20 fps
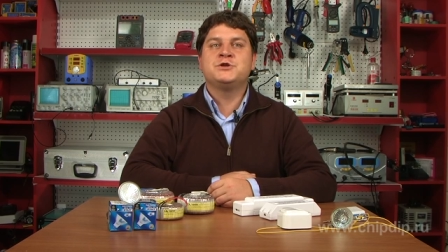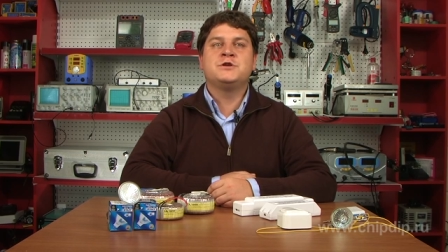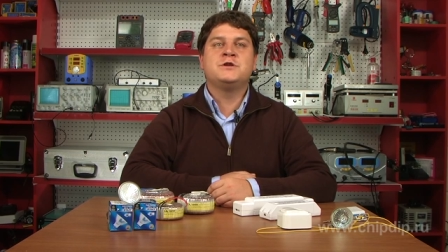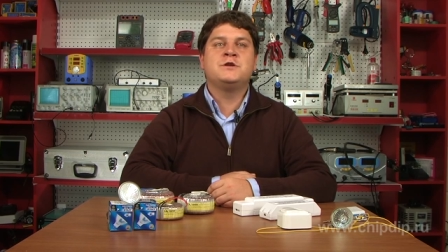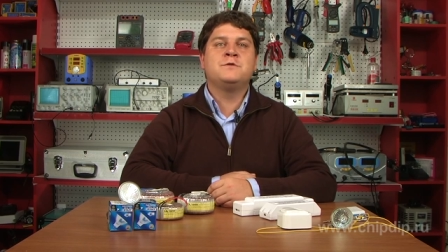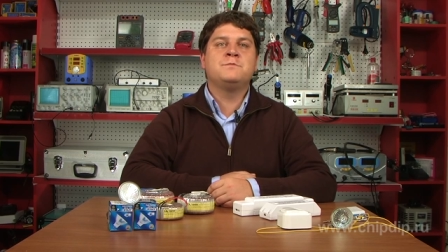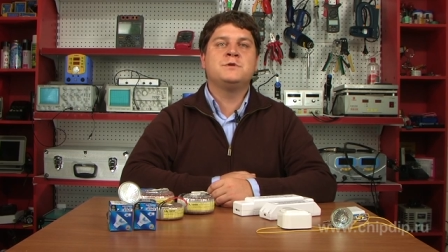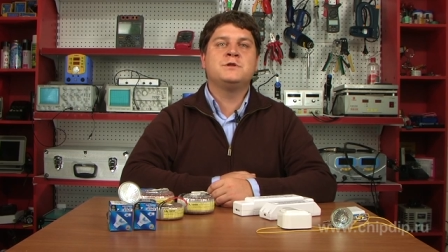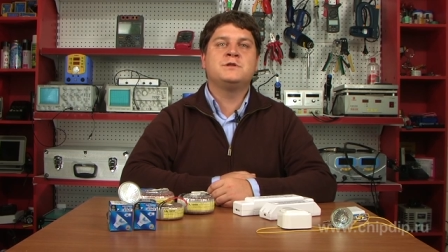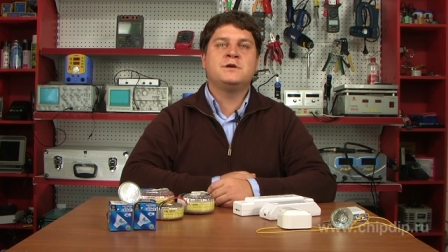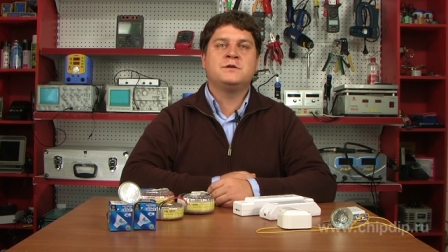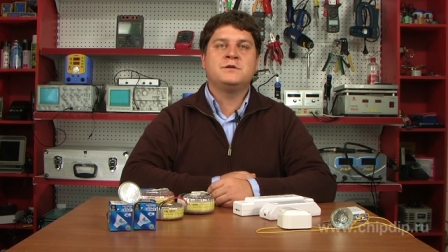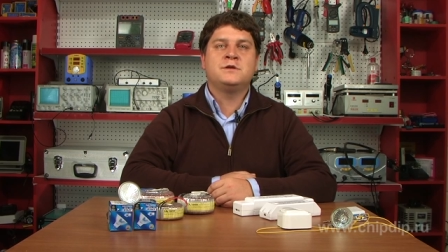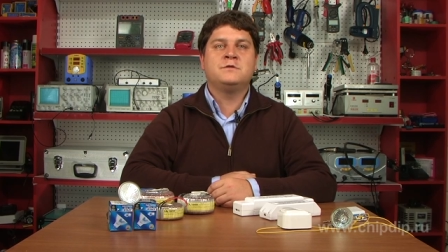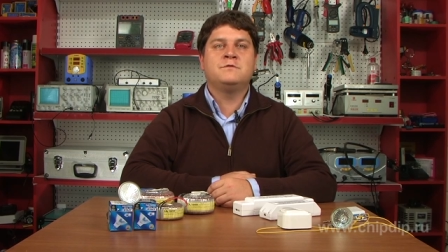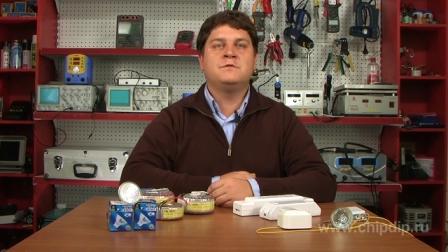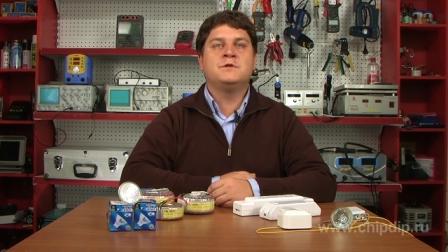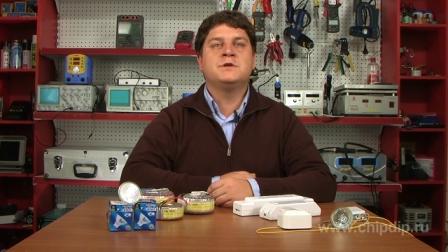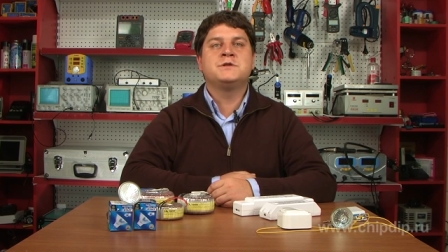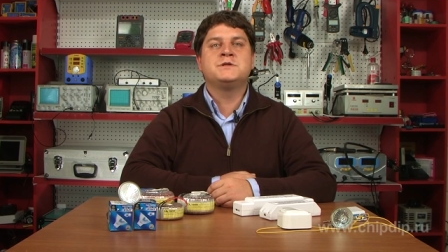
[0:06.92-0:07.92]
bulbs with
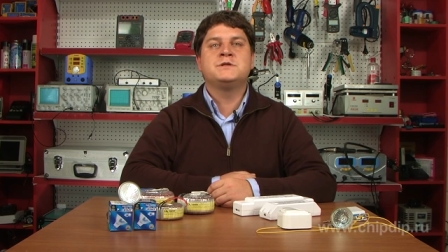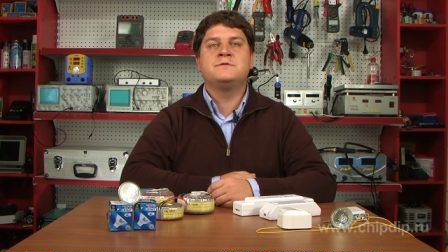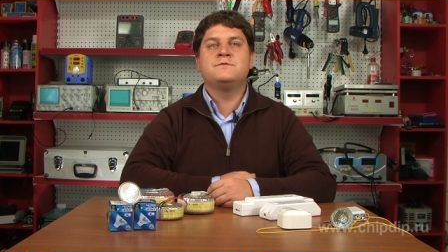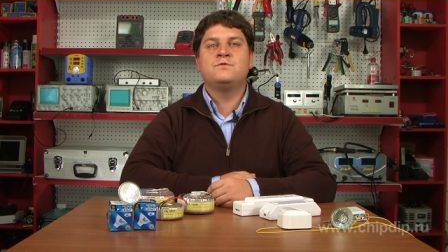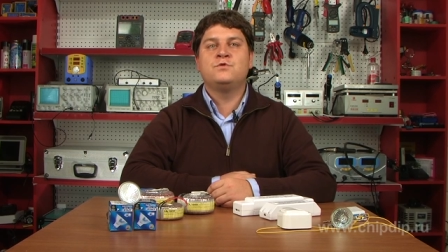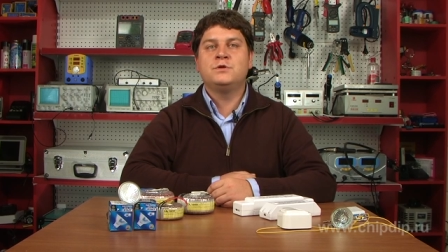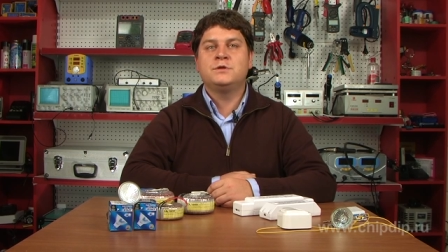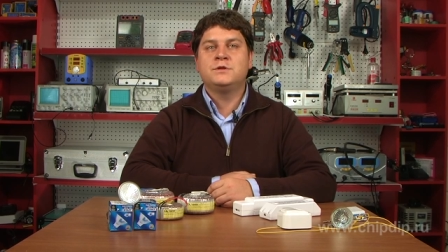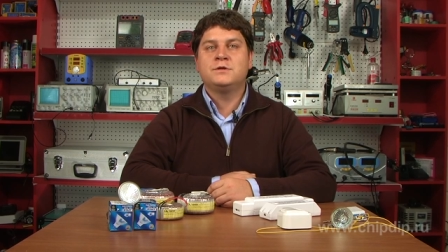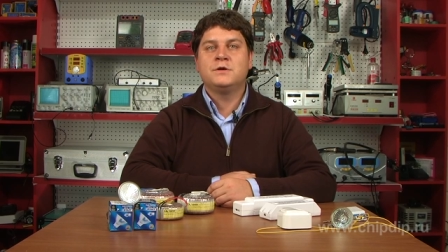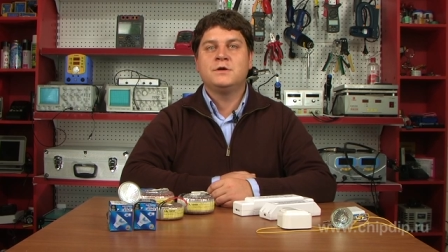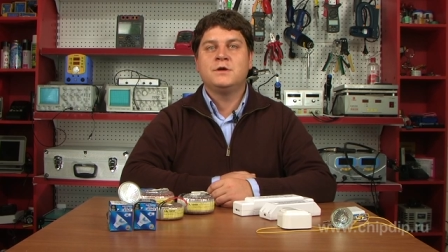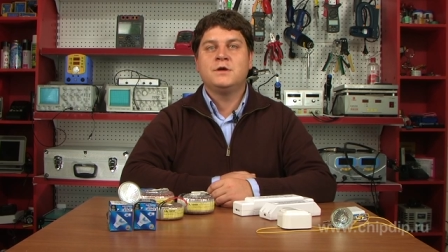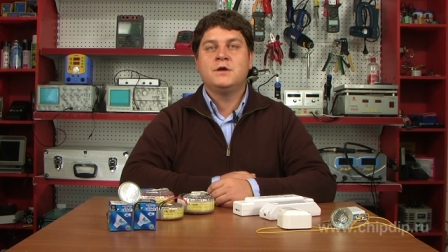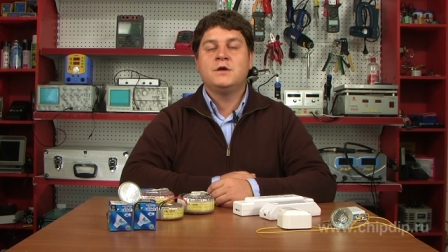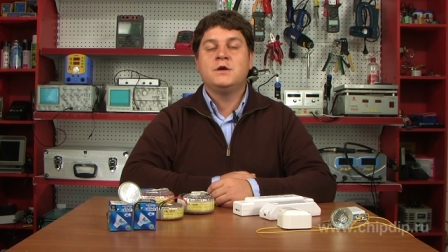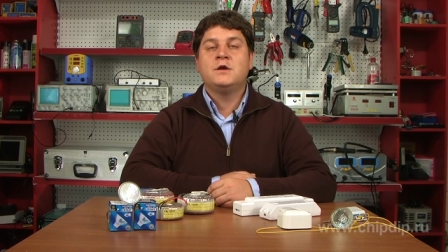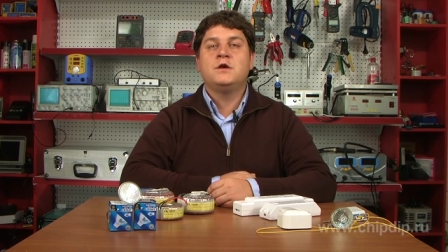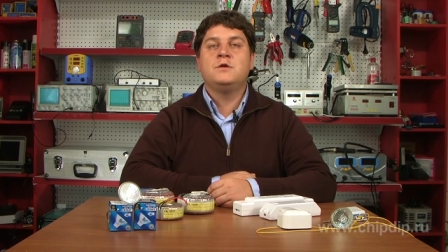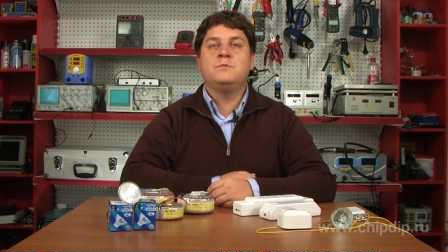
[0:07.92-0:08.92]
twelve volt
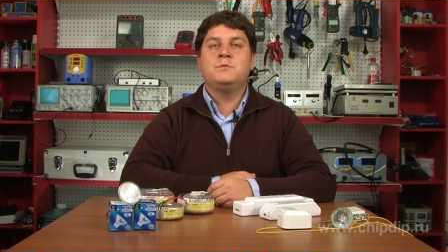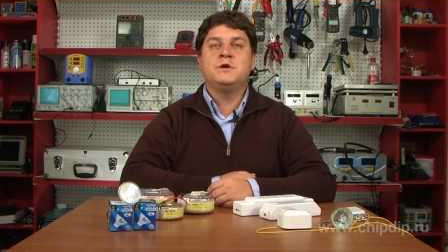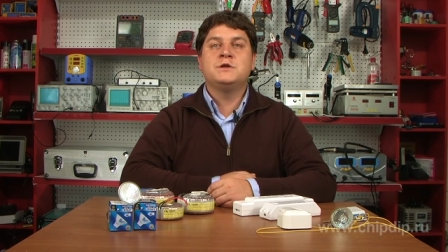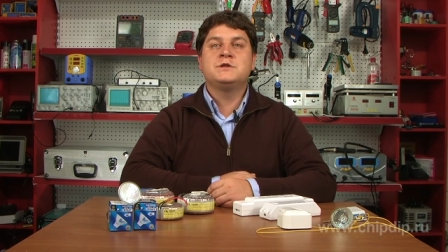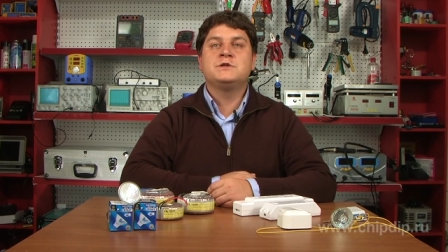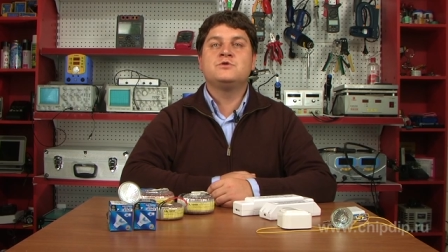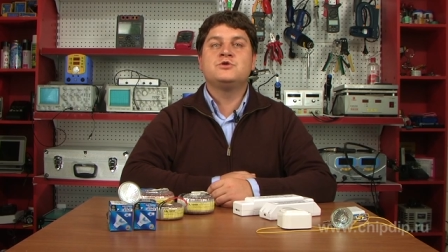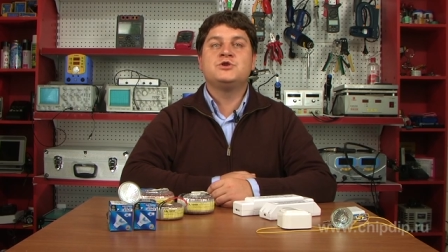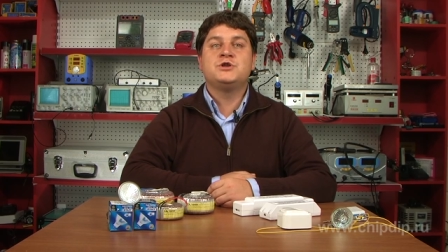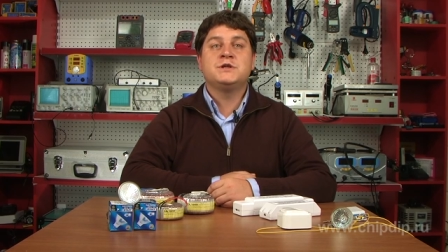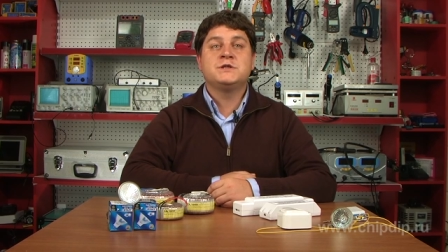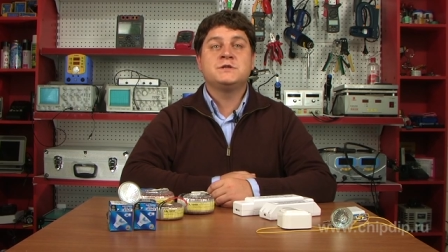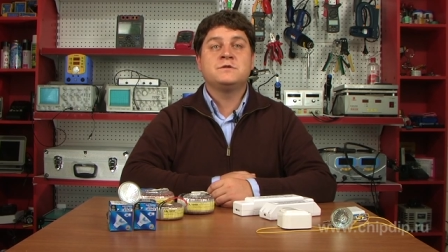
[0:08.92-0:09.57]
supply voltage have